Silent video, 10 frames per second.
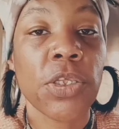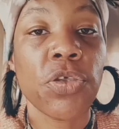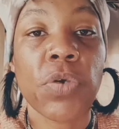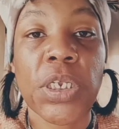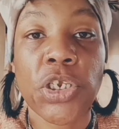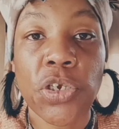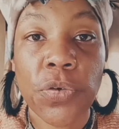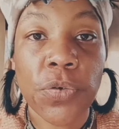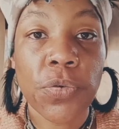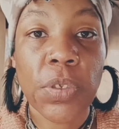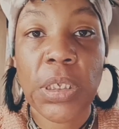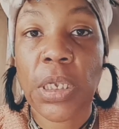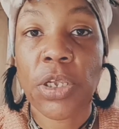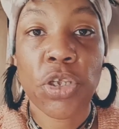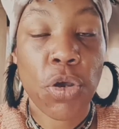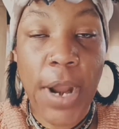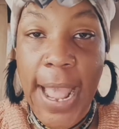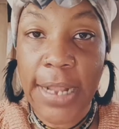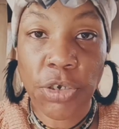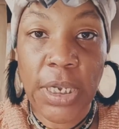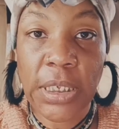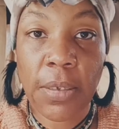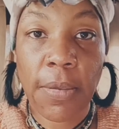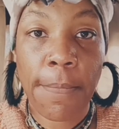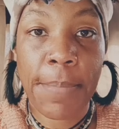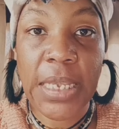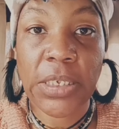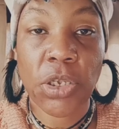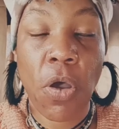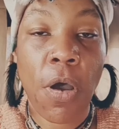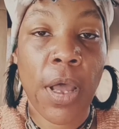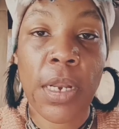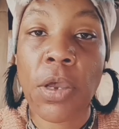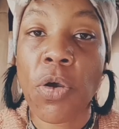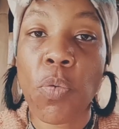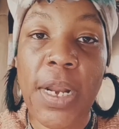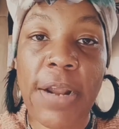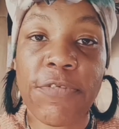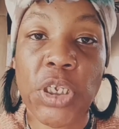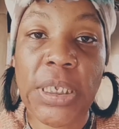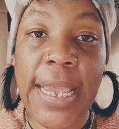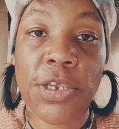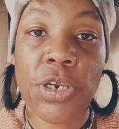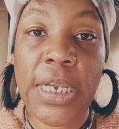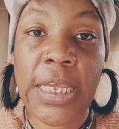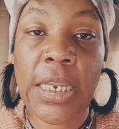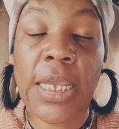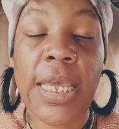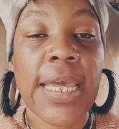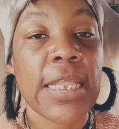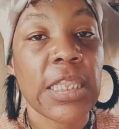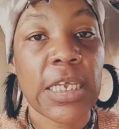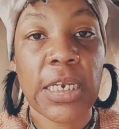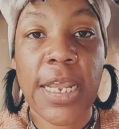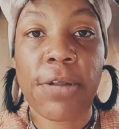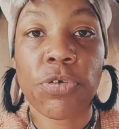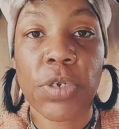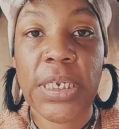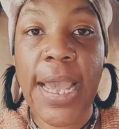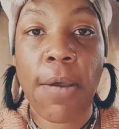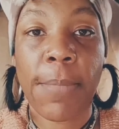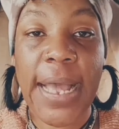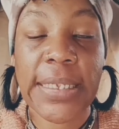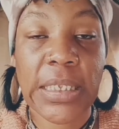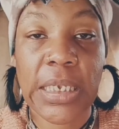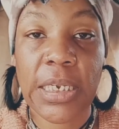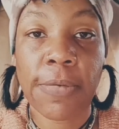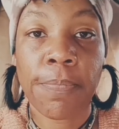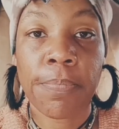You can choose your address based on whatever state you're in and then narrow it down by city.